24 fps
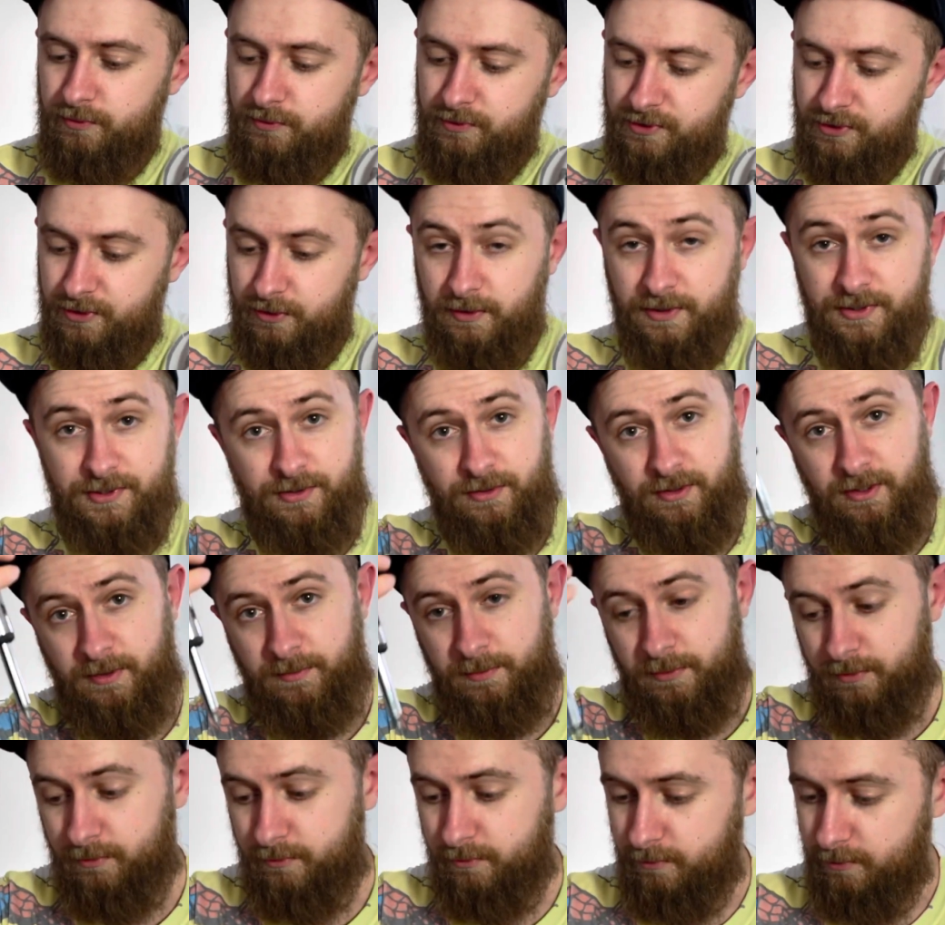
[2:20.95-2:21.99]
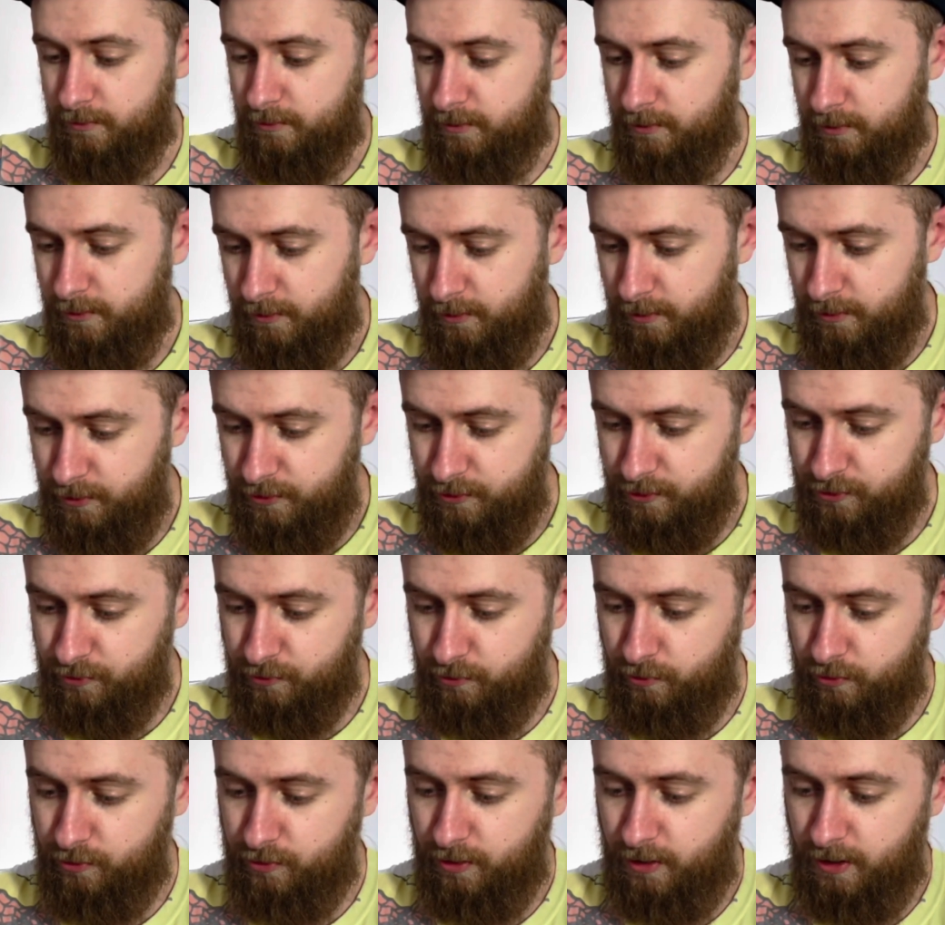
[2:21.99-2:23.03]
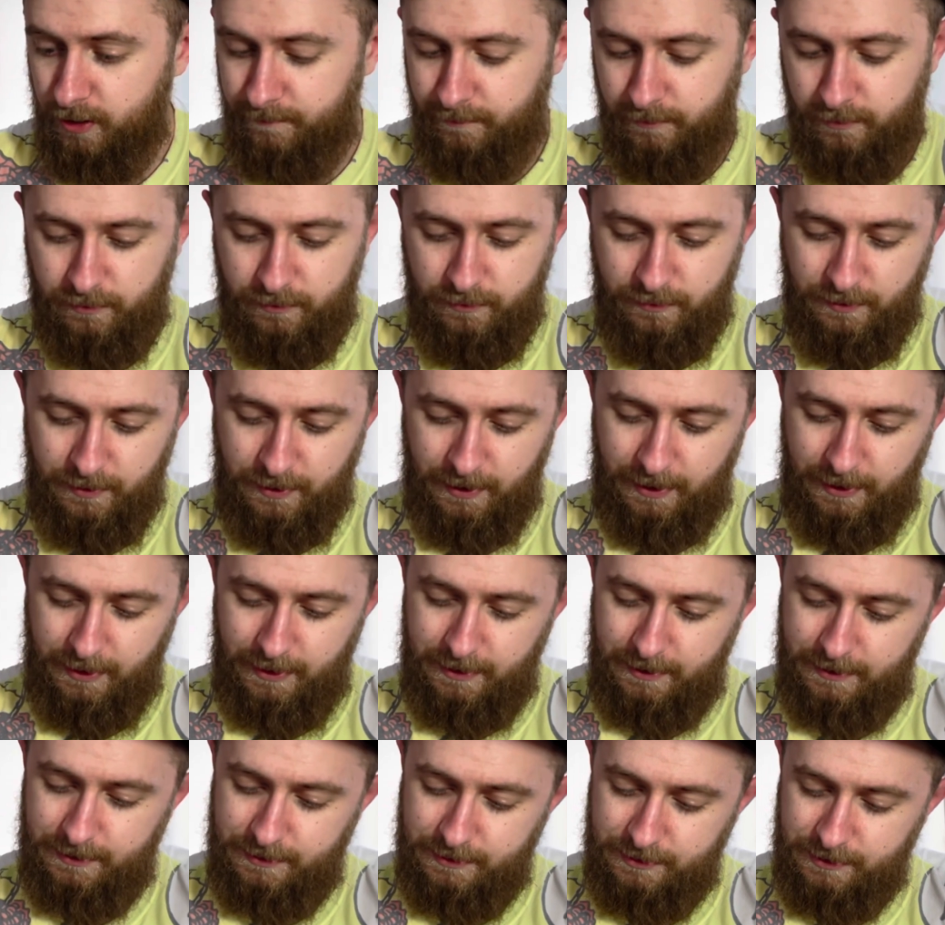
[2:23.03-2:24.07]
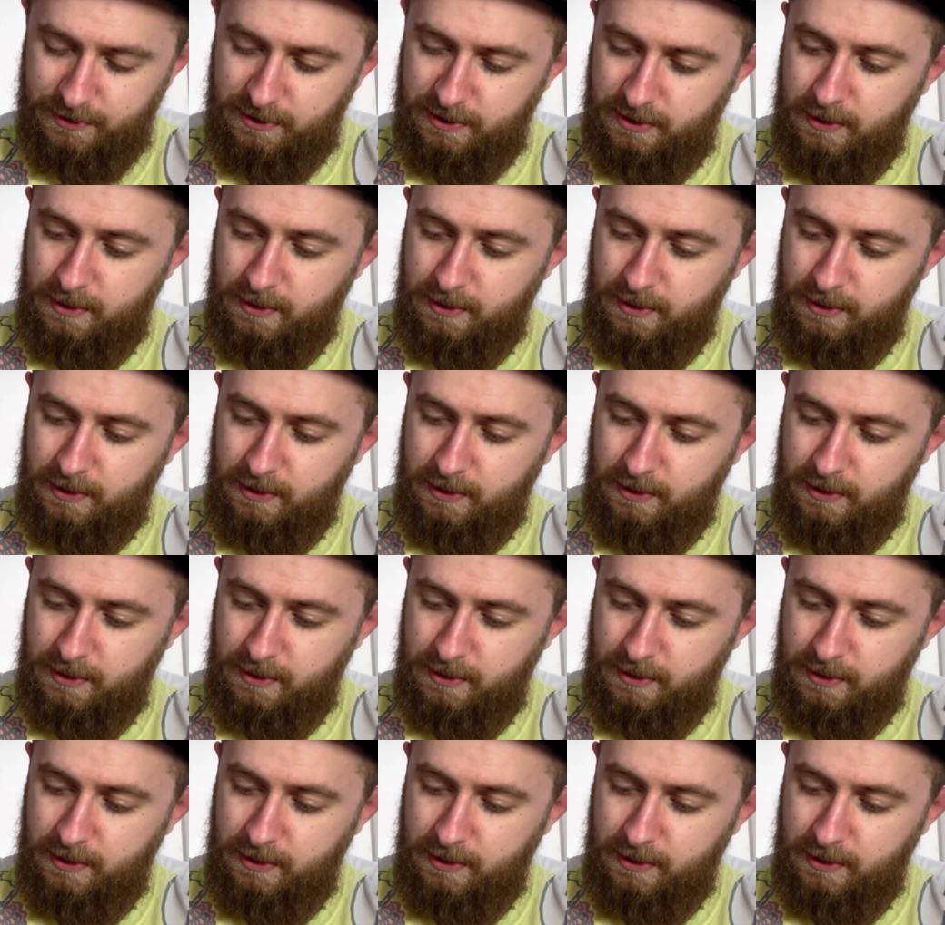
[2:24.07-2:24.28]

So let's grab screwdriver and